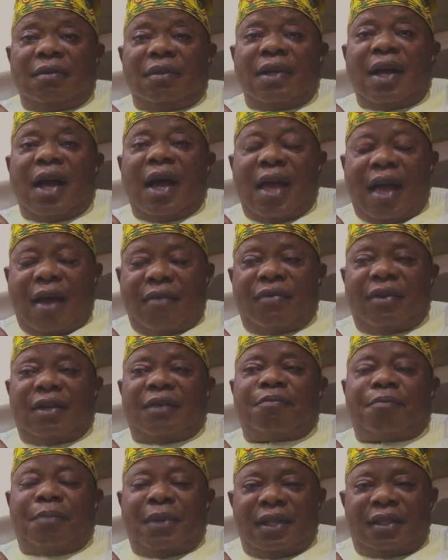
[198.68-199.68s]
I have
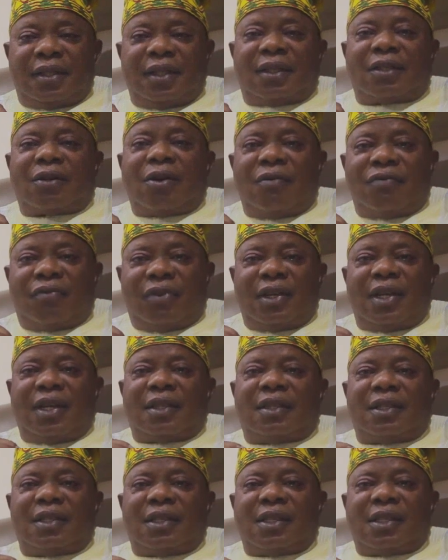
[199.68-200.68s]
implicit
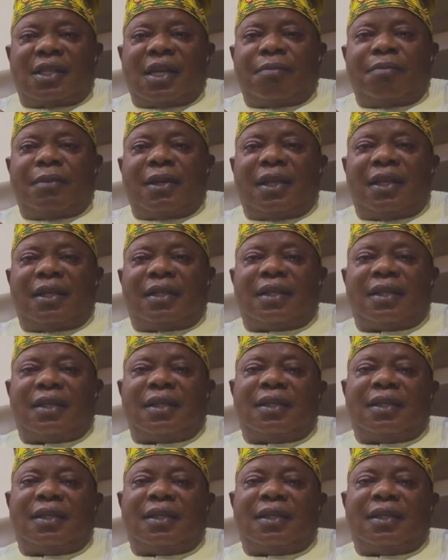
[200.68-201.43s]
confidence in his ability.